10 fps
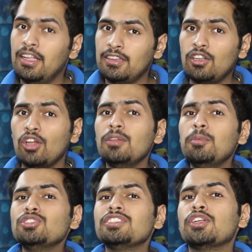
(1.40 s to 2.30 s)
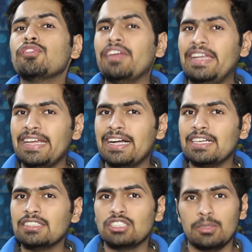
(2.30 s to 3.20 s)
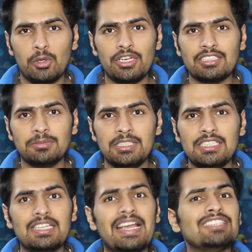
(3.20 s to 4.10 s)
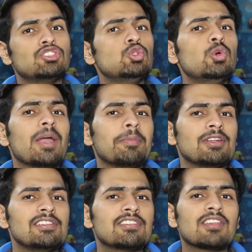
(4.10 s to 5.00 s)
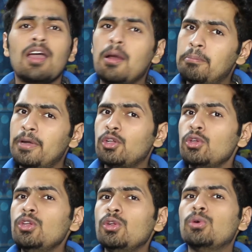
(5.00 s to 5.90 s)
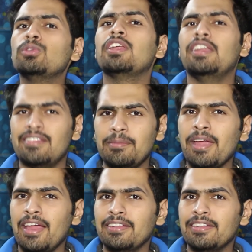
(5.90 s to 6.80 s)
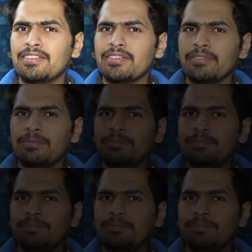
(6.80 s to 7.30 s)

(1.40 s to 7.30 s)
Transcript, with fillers: The northernmost state of India, Jammu and Kashmir, has two capitals. But do you know the reason behind this?